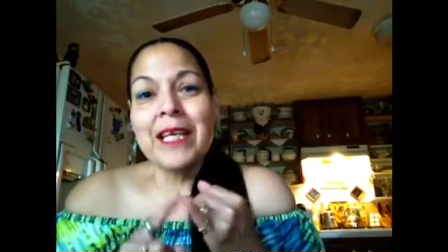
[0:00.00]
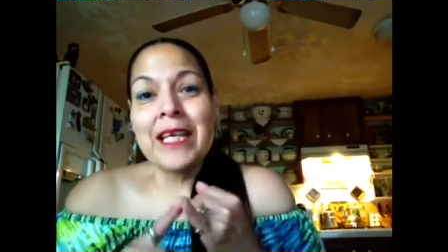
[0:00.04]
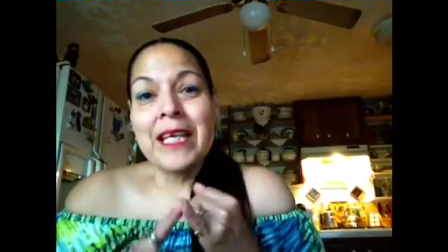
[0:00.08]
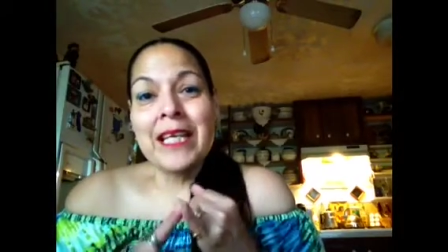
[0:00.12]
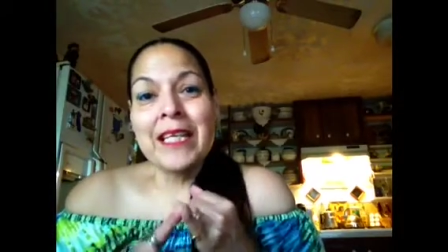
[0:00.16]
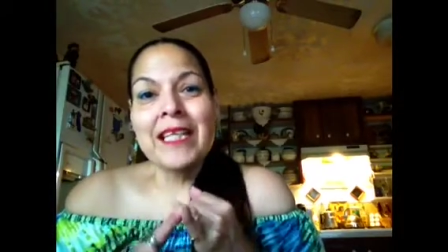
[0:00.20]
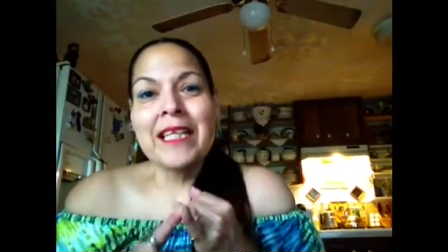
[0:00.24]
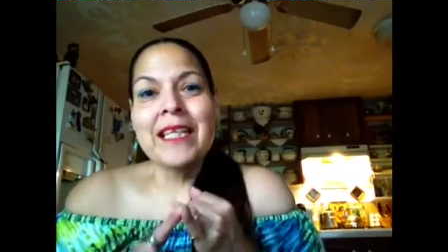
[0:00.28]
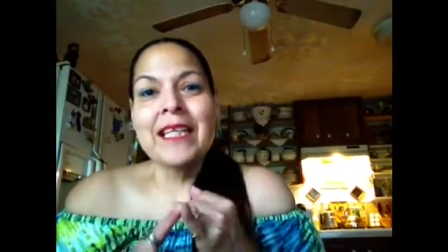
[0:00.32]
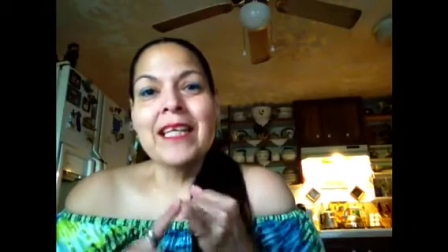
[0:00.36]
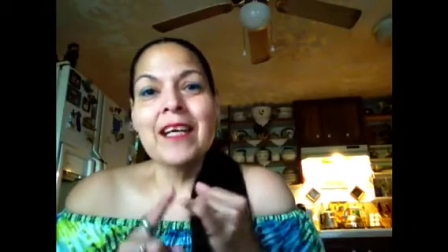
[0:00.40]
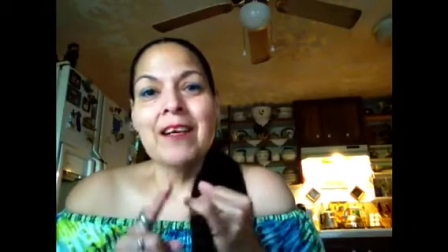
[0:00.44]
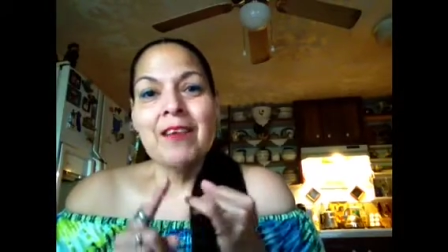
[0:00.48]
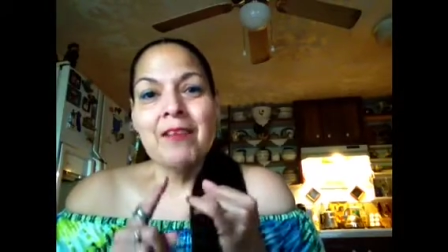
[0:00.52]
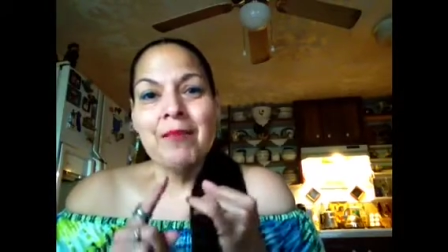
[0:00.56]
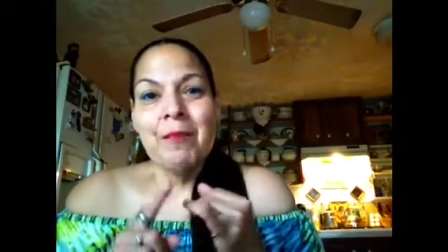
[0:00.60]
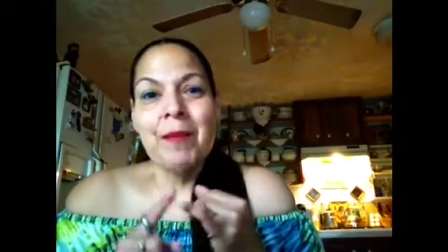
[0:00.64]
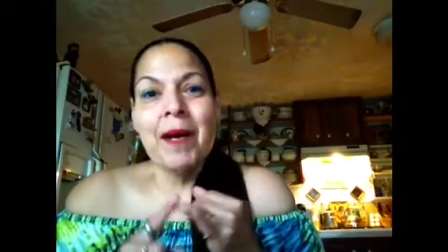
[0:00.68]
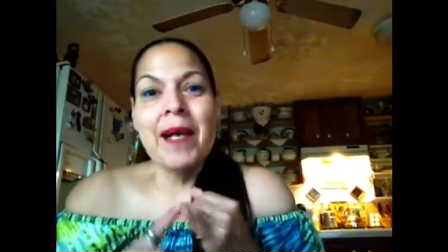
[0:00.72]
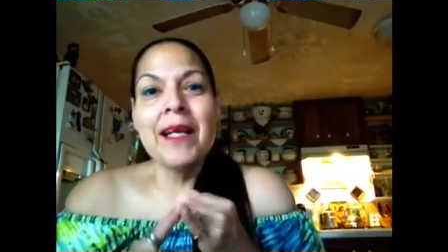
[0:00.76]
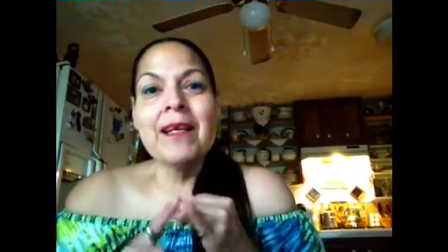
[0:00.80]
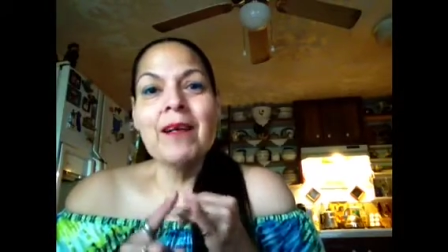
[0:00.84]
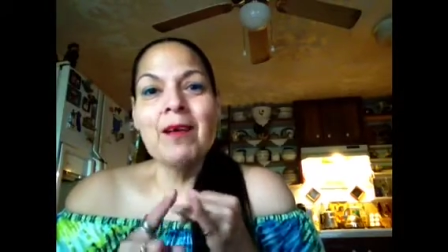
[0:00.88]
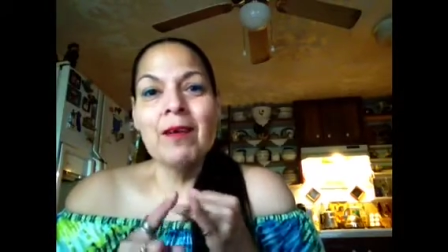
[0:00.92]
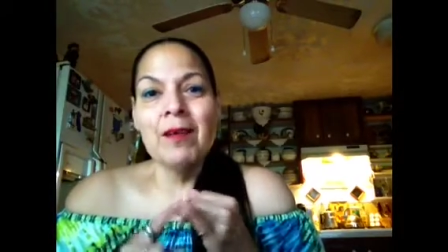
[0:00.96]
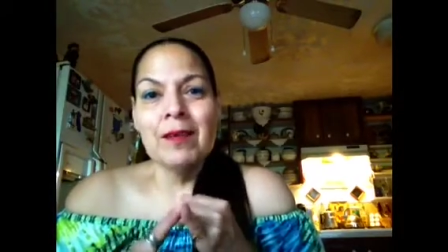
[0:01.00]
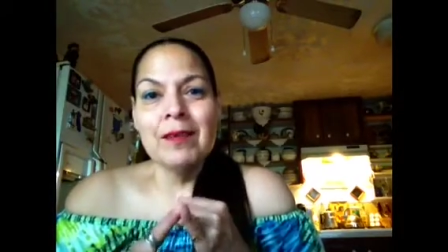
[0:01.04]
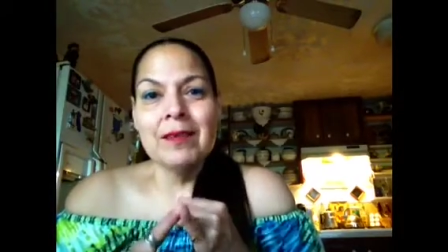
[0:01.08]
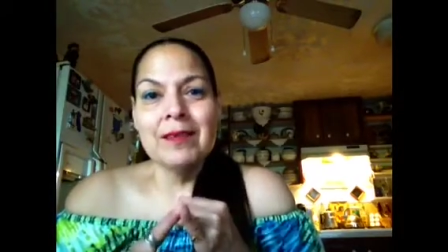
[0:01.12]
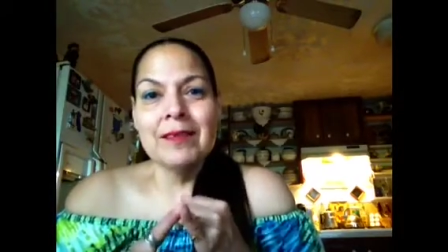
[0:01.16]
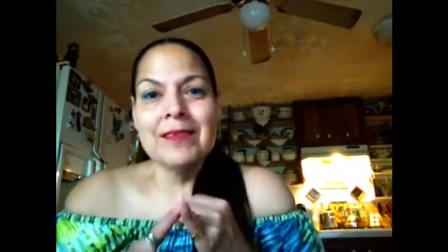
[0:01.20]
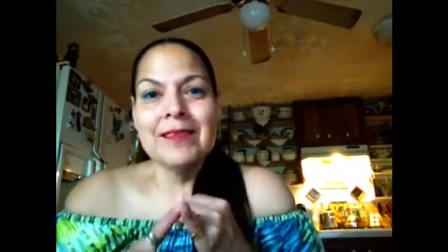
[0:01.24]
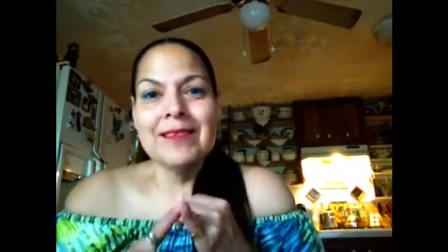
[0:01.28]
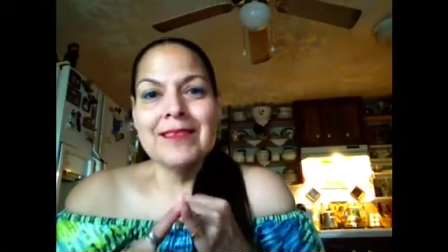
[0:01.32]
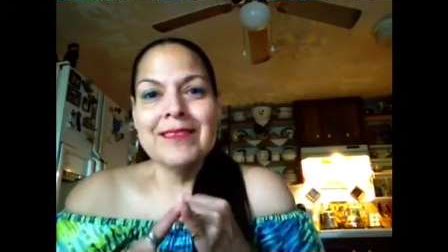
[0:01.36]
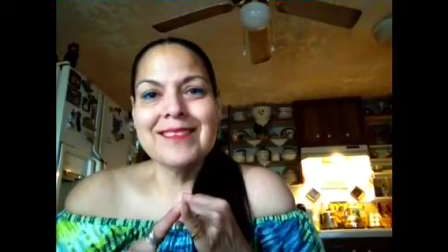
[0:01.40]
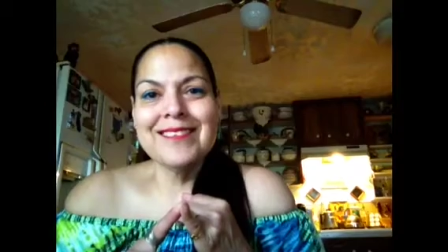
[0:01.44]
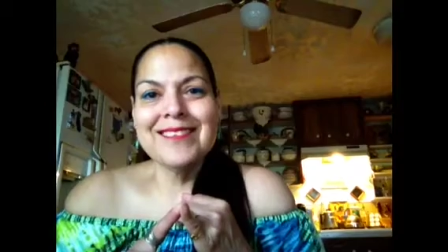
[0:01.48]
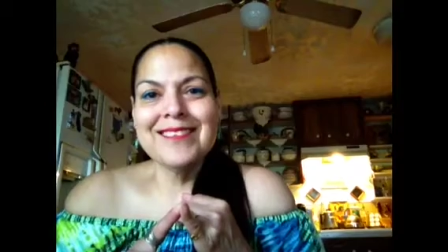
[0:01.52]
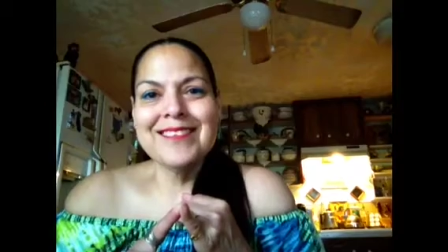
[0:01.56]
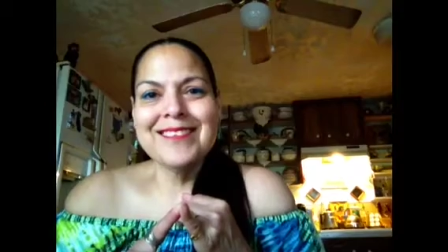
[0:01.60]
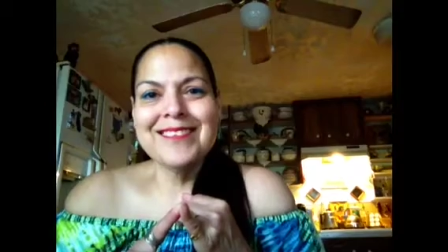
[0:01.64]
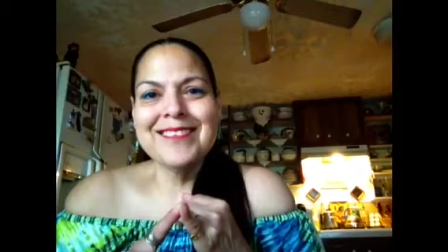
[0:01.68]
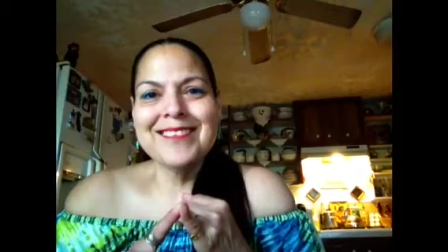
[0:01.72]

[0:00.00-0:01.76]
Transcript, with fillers: any of my goals.